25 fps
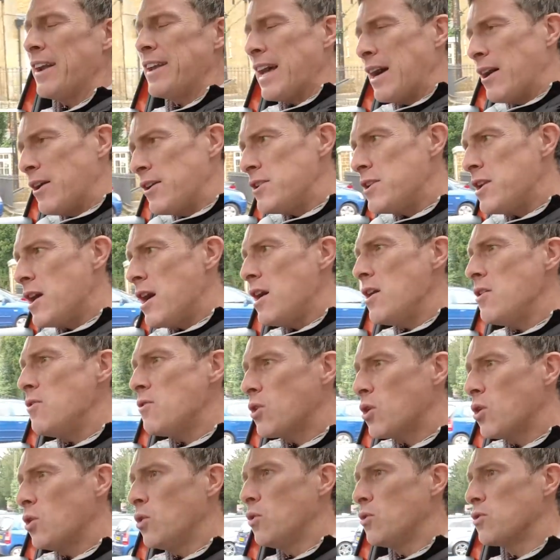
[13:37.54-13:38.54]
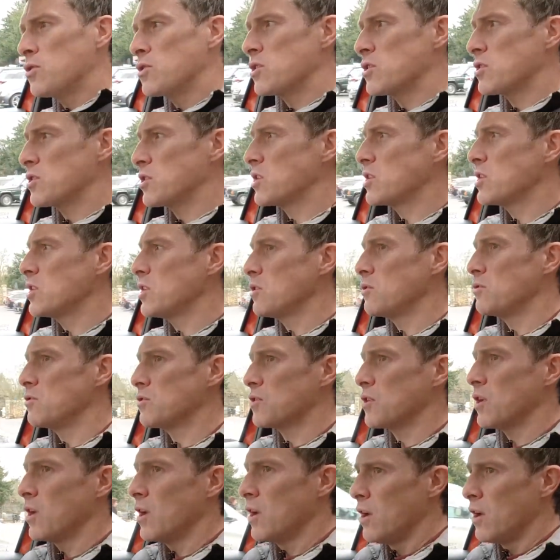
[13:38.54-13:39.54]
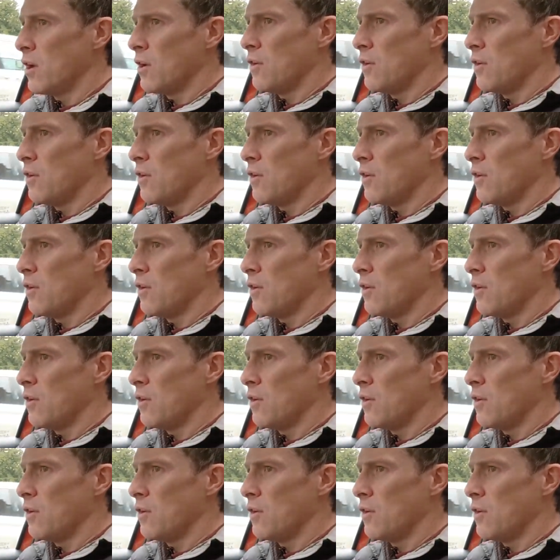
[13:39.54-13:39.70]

Now I know Corsas are used